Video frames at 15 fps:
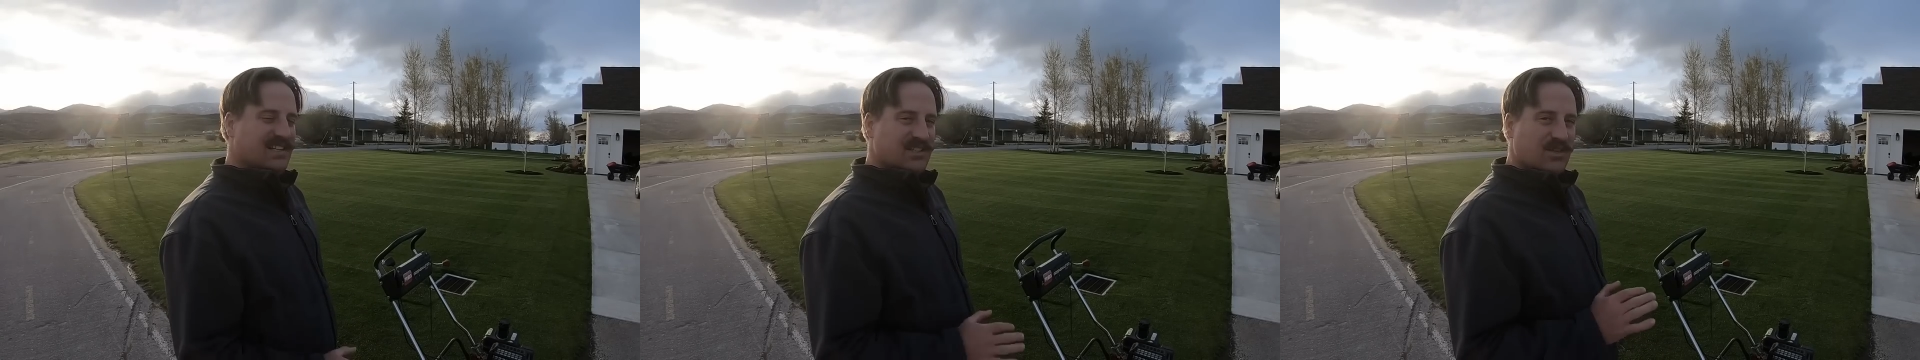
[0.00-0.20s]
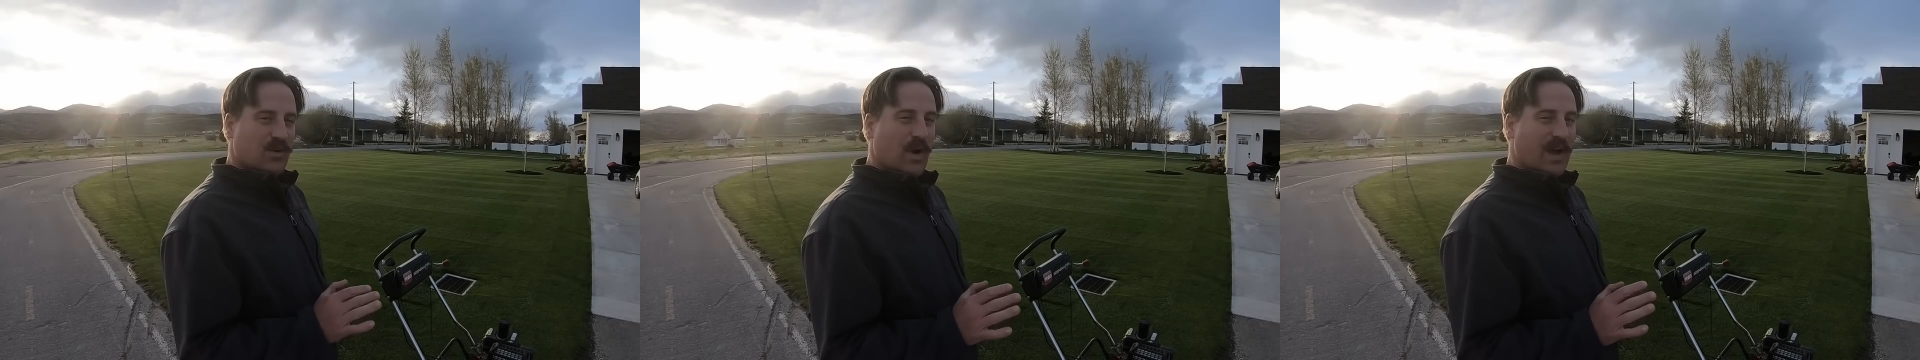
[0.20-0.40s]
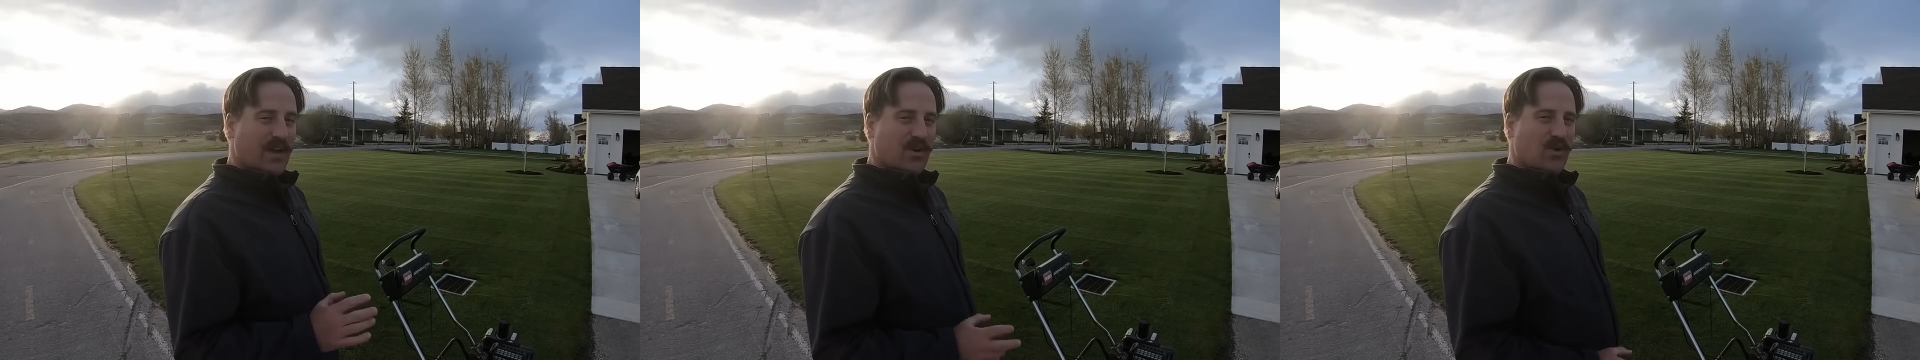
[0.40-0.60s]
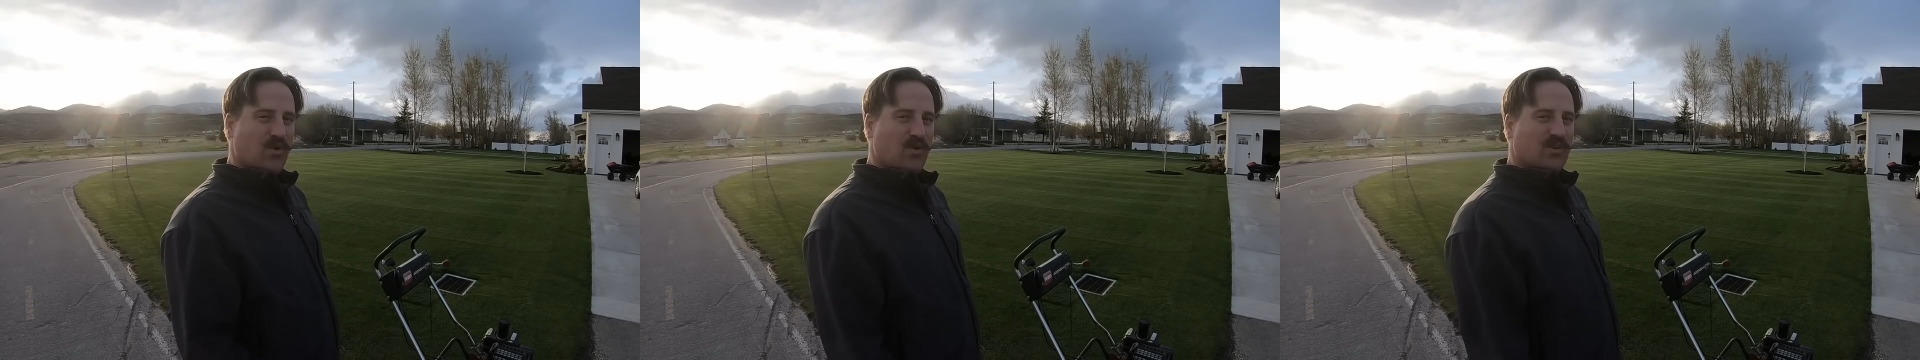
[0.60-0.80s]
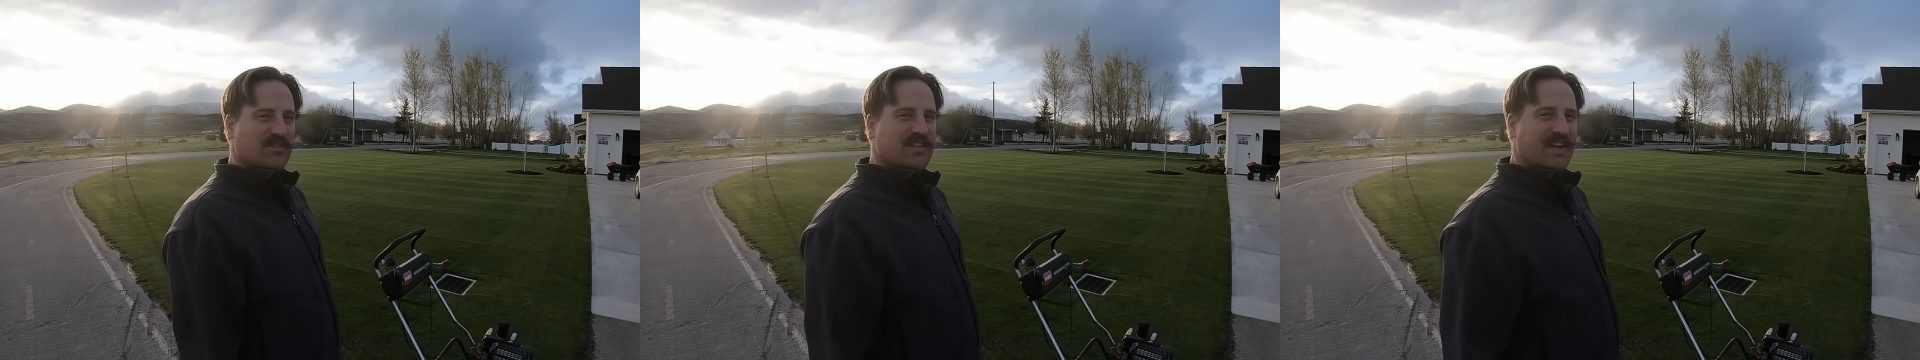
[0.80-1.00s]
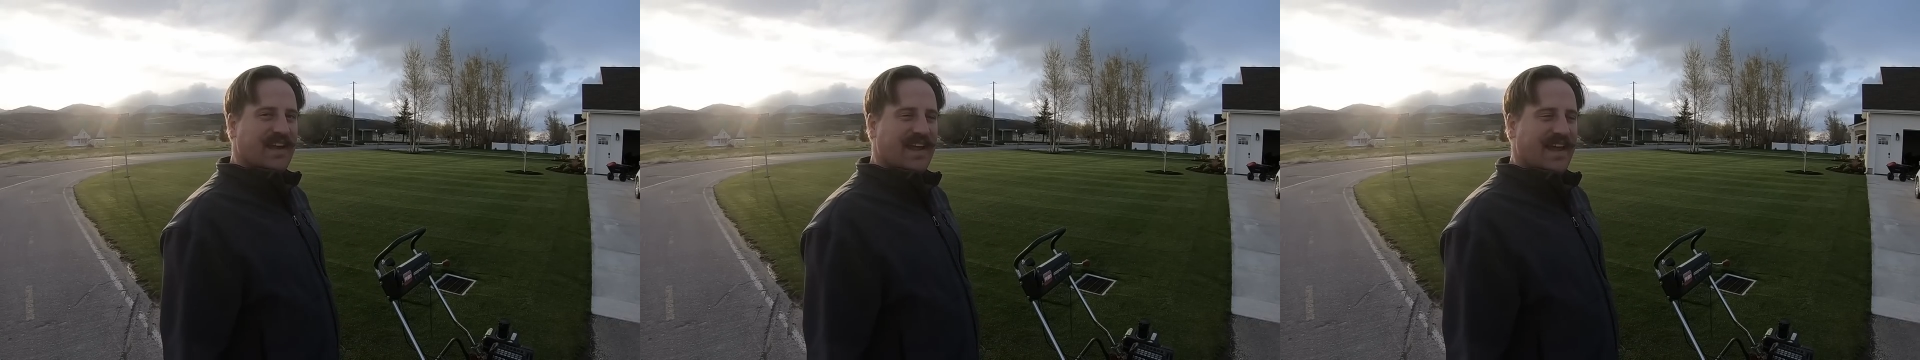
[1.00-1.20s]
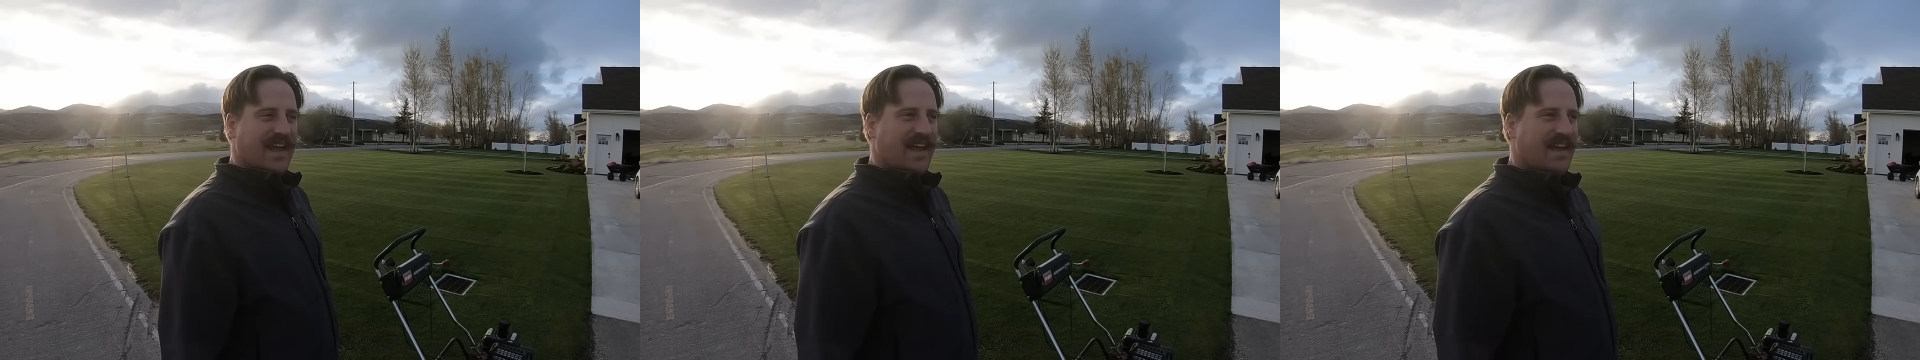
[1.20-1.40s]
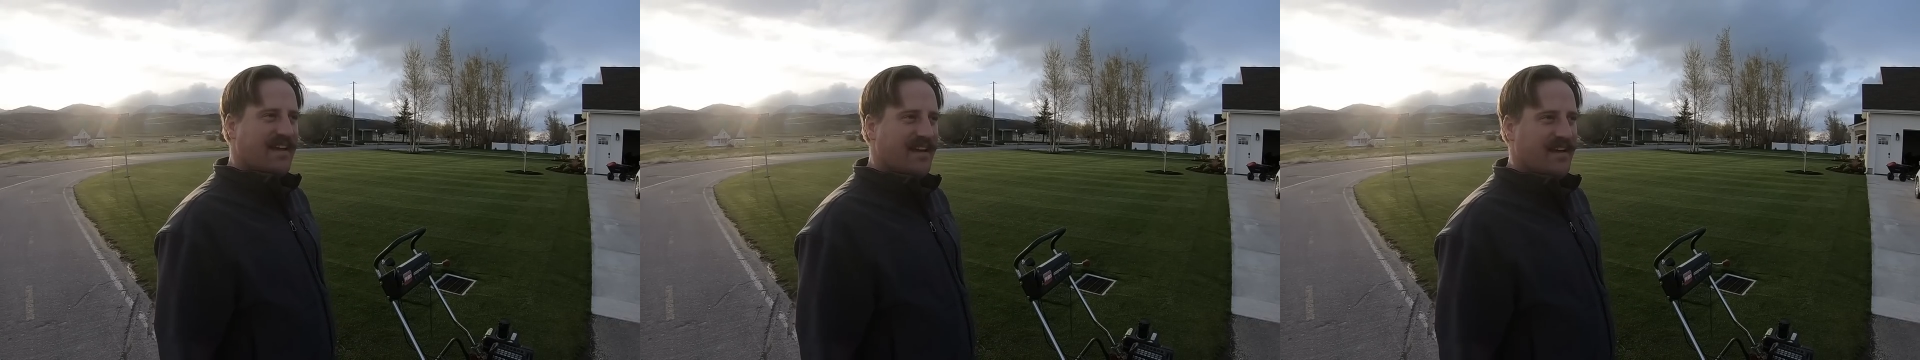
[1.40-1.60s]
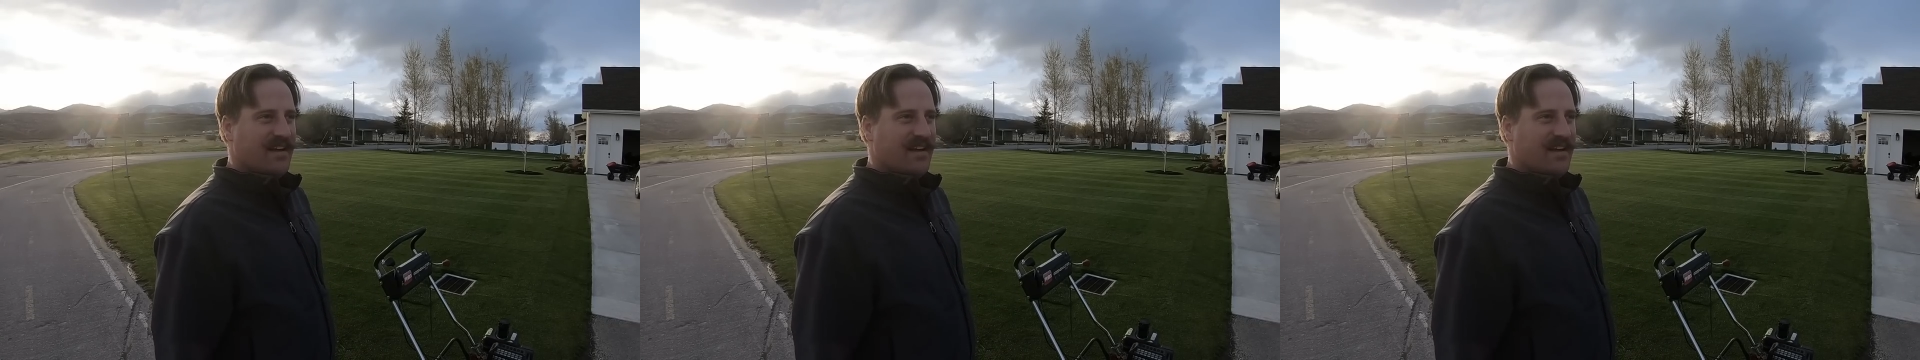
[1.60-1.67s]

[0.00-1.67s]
it's quite cool today.